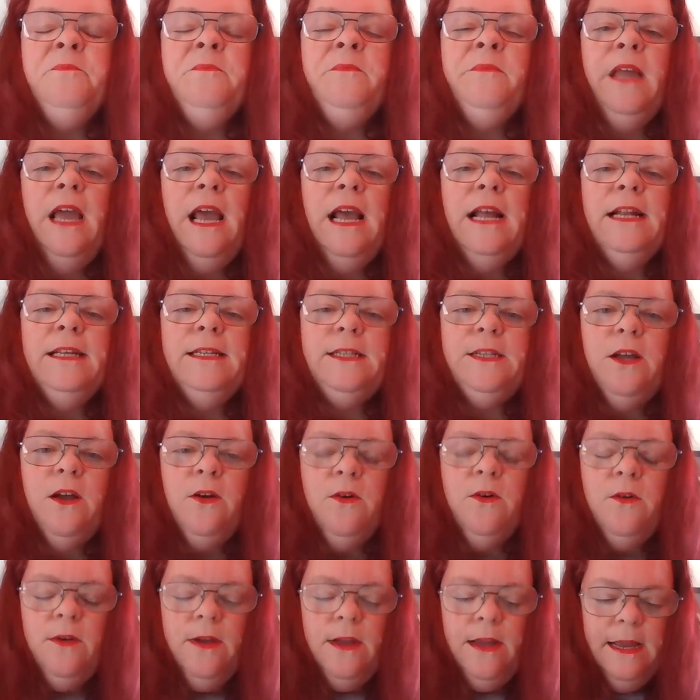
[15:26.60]
And
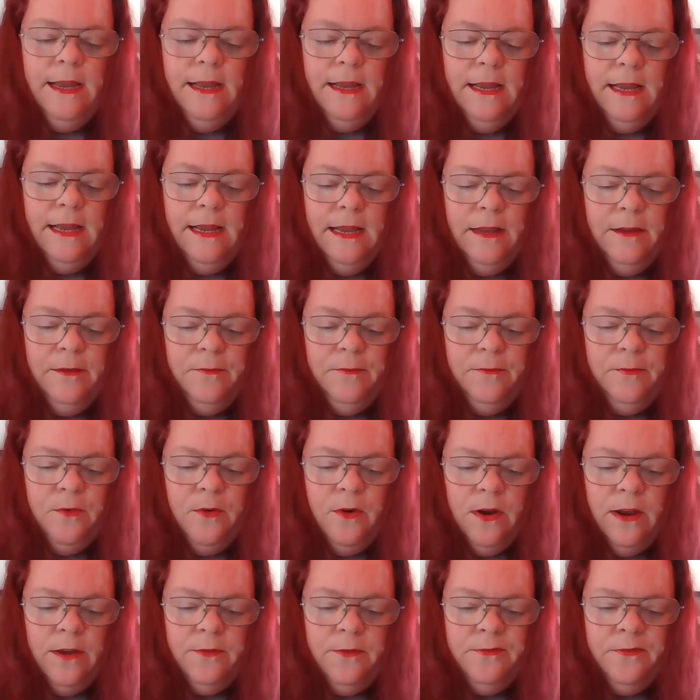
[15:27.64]
so
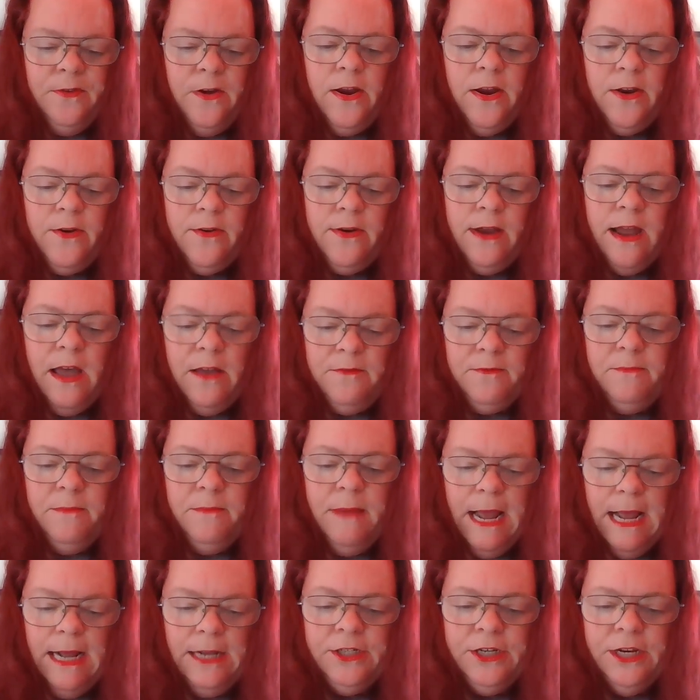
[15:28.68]
for a fairy craft
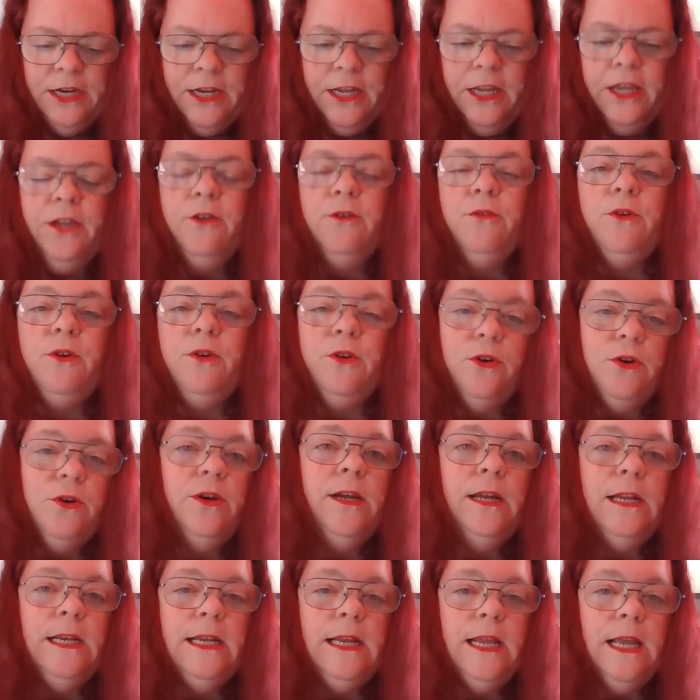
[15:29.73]
magic, you
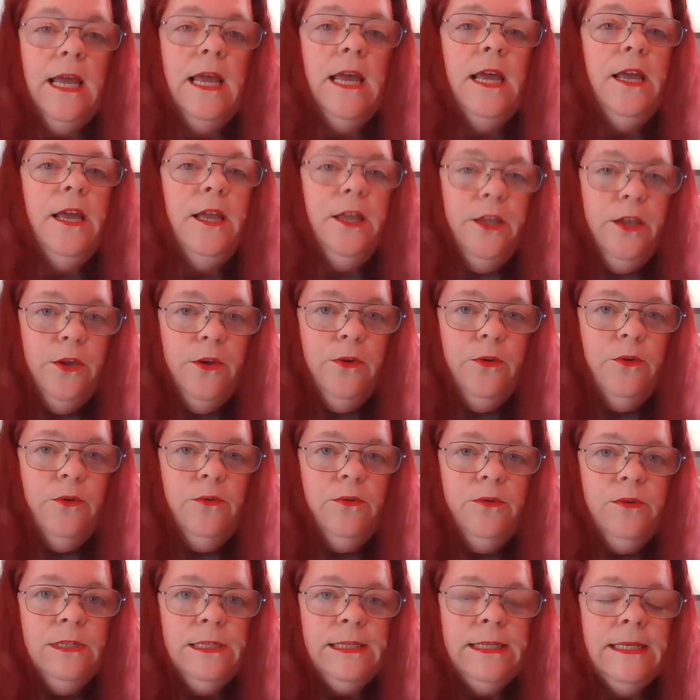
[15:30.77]
could
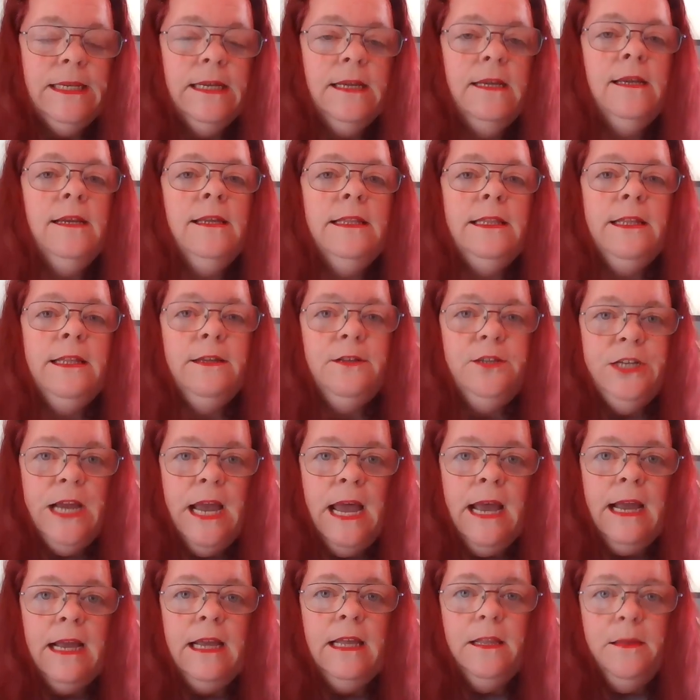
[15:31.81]
use the
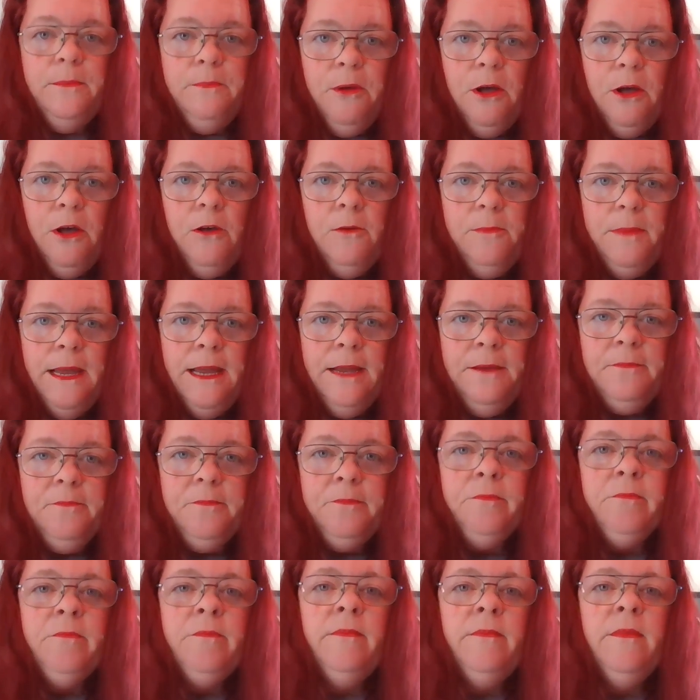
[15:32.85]
Jack in the Pulpit
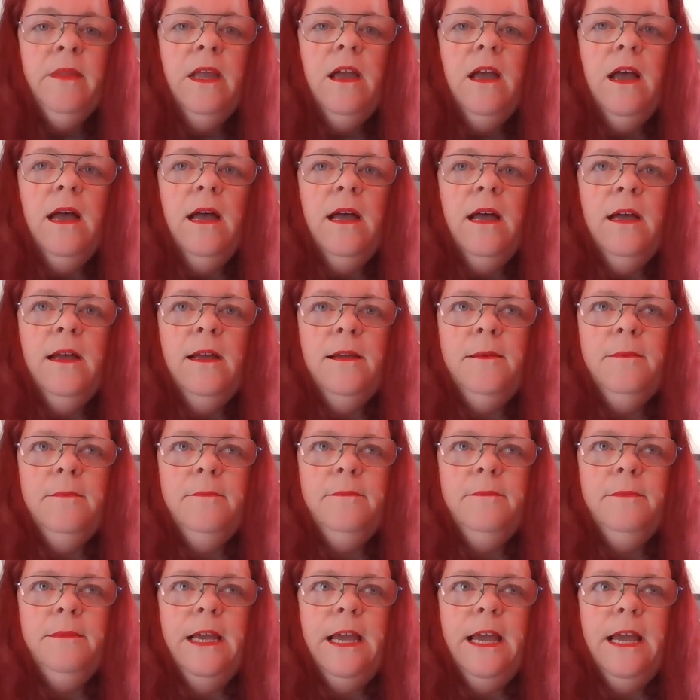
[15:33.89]

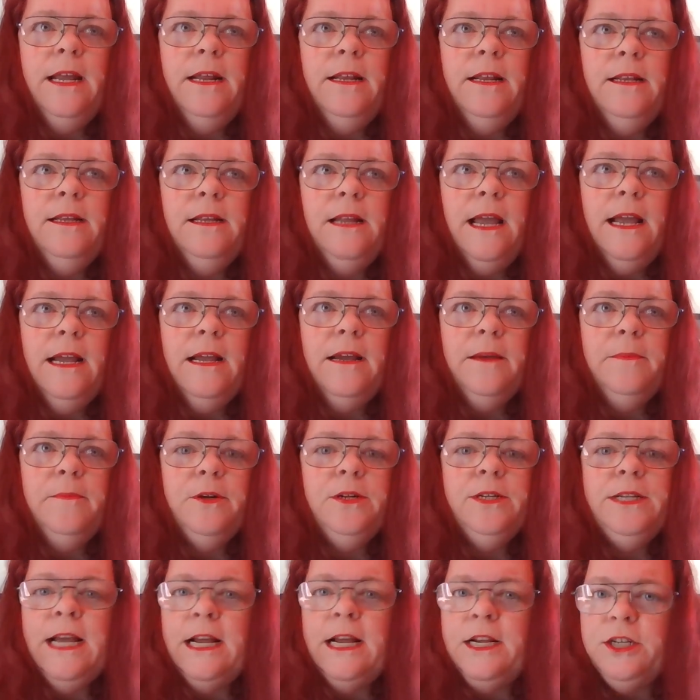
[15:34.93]
in like a
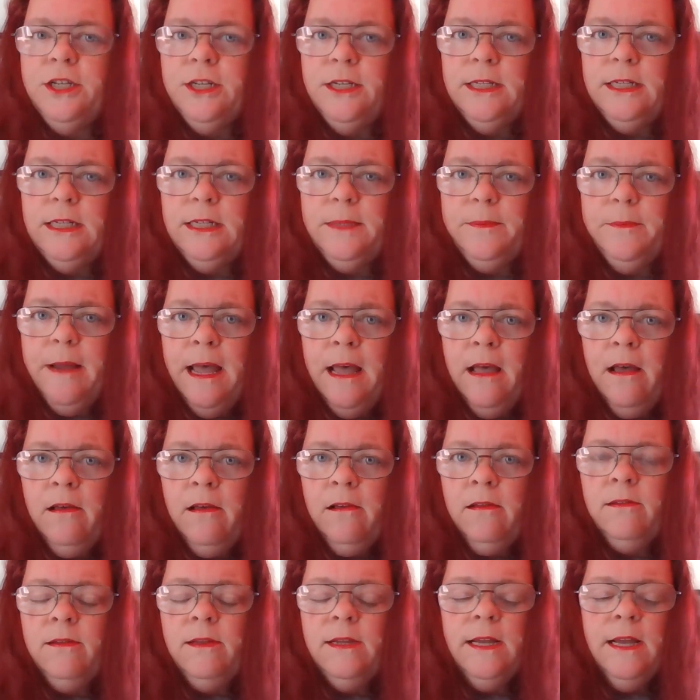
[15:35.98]
protection
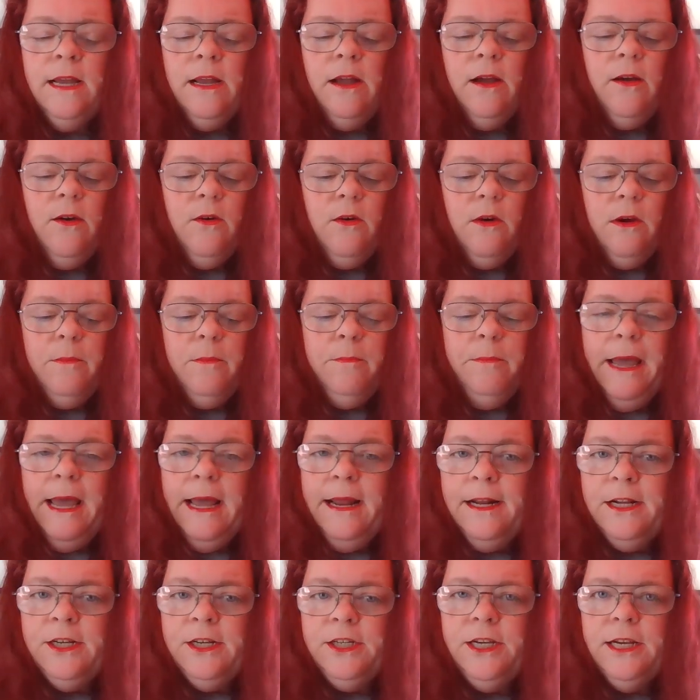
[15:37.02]
spell or a
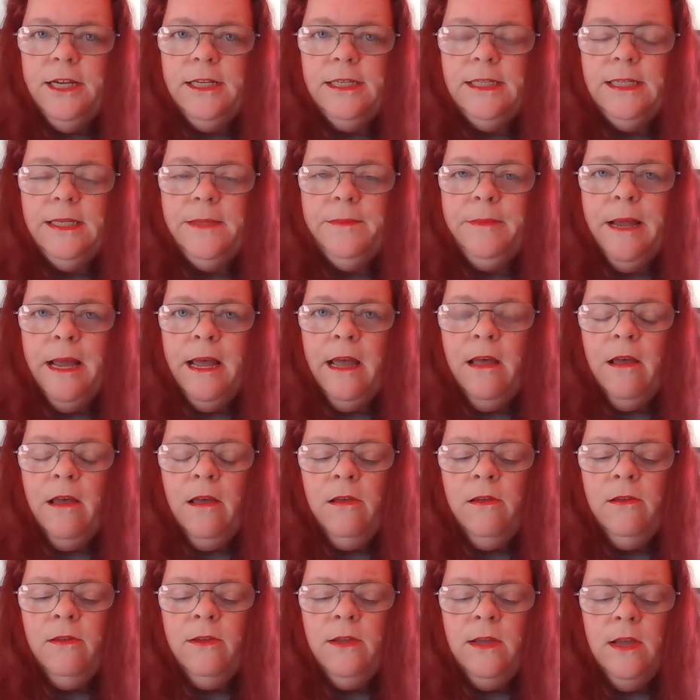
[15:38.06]
banishing
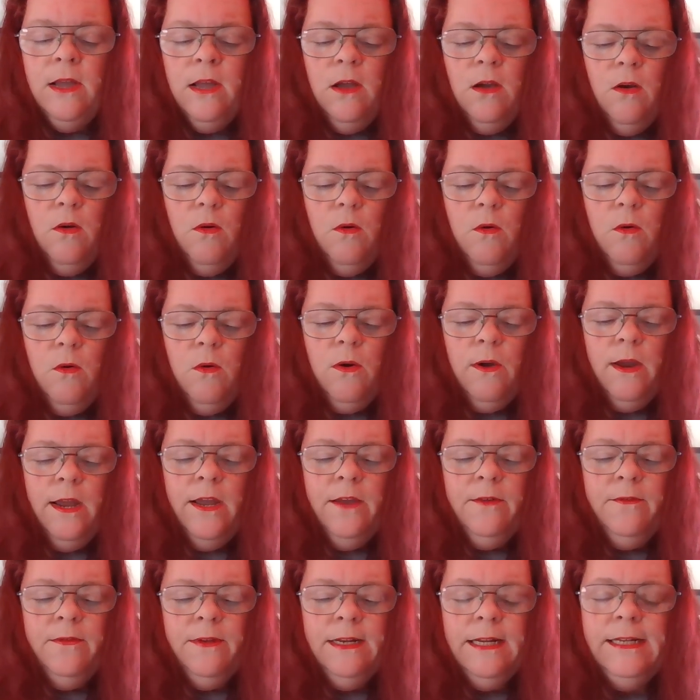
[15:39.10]
spell, or
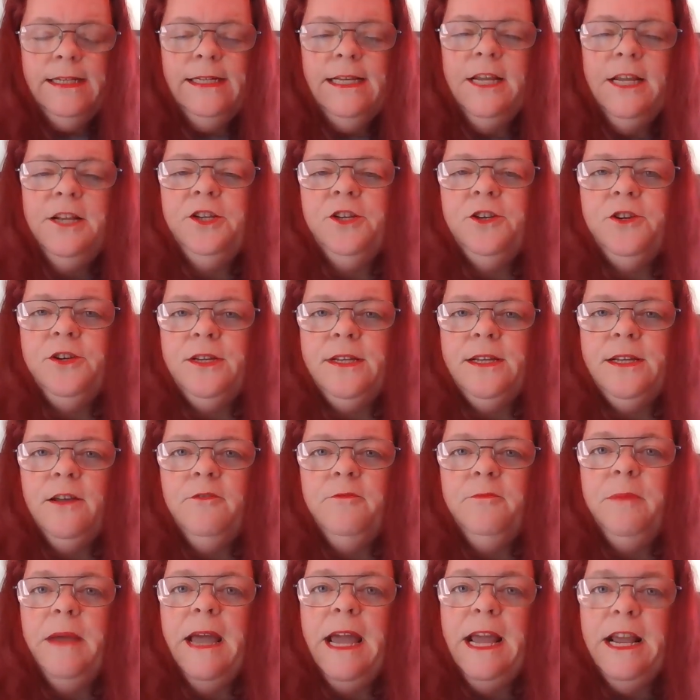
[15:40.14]
even to teach
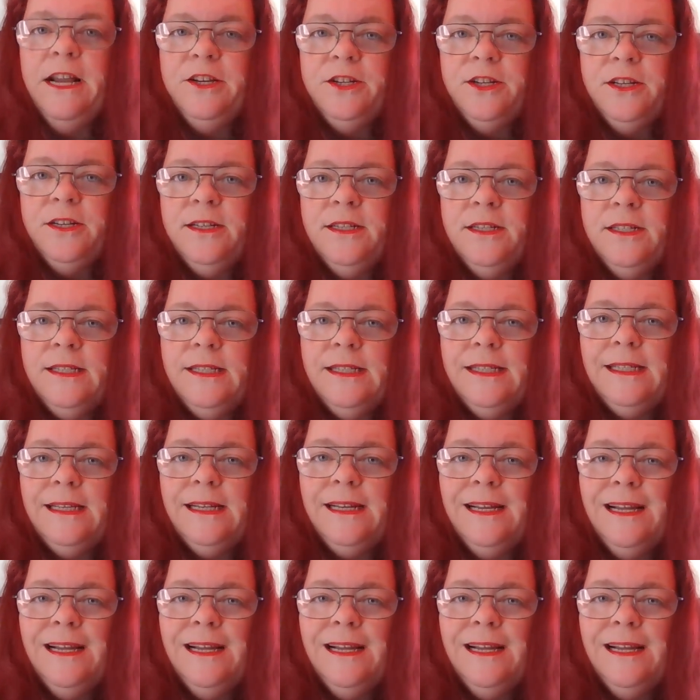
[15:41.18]
yourself patience,